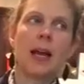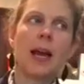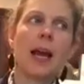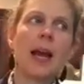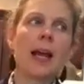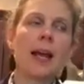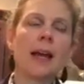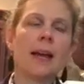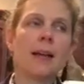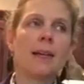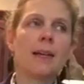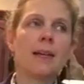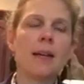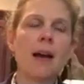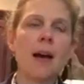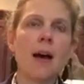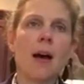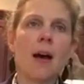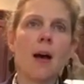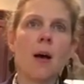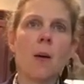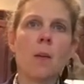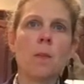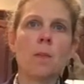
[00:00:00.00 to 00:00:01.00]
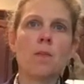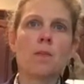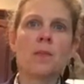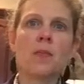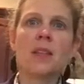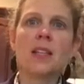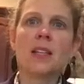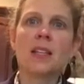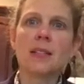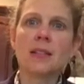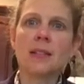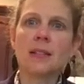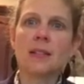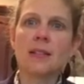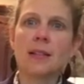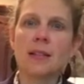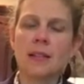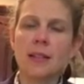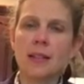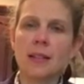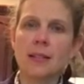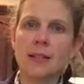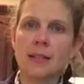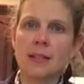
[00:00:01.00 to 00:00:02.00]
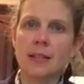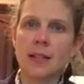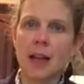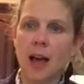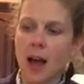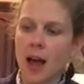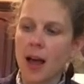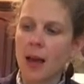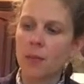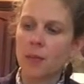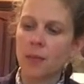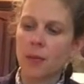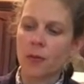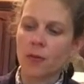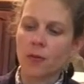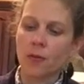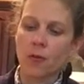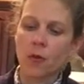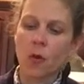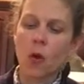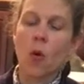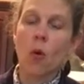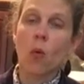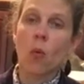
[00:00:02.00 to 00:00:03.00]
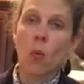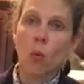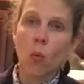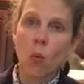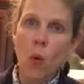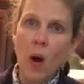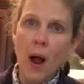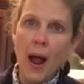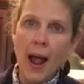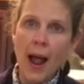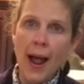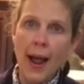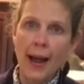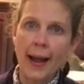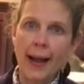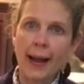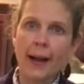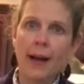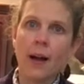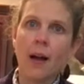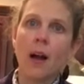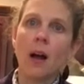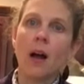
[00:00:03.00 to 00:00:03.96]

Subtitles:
And this type of way